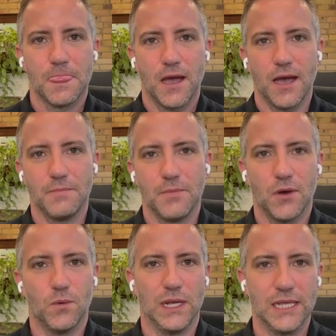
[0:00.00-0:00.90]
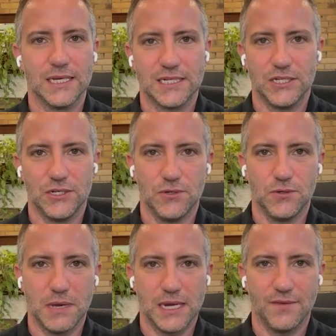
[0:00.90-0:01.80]
I'm not willing to do
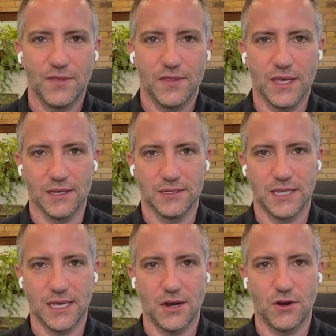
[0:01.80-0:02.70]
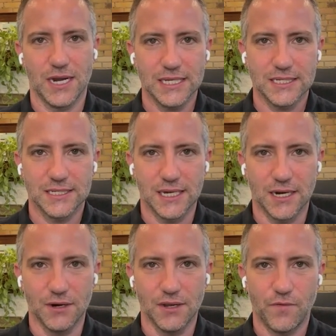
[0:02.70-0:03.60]
many of the things that are
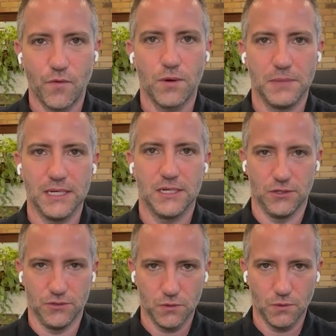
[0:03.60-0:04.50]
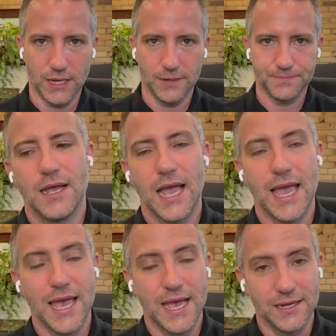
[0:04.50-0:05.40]
necessary for me to lose weight.
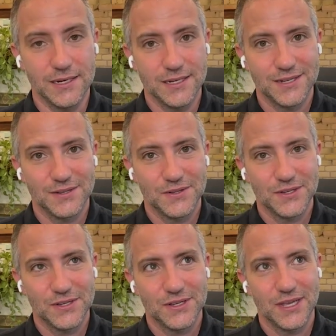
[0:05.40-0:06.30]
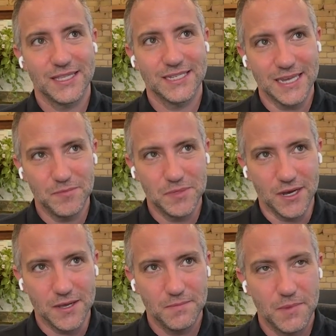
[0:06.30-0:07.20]
And at the same
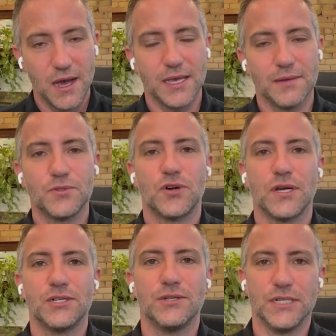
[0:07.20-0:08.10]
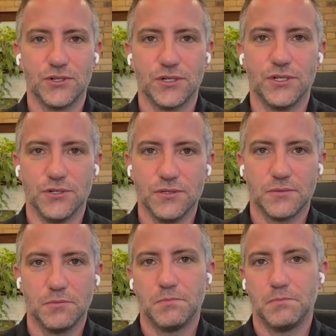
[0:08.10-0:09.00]
time, I am trying to introduce
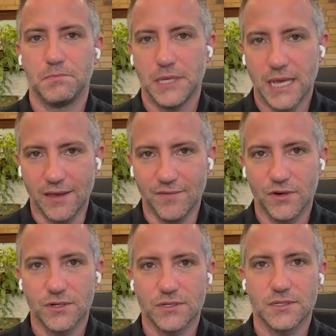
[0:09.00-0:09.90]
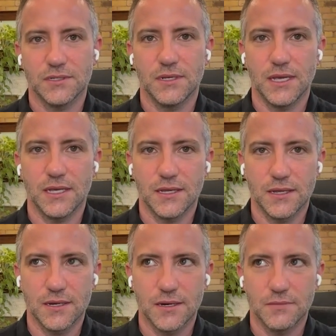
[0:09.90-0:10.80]
behaviors
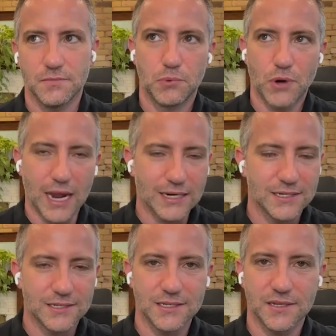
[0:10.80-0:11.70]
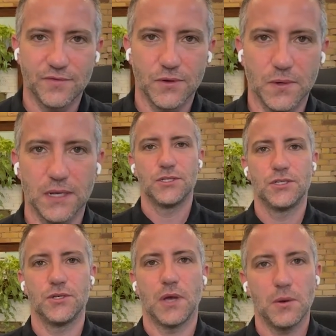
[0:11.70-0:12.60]
and practices, if you will,
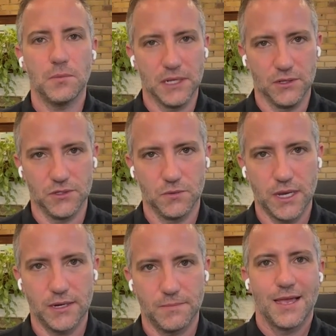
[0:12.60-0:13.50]
to help me lose weight.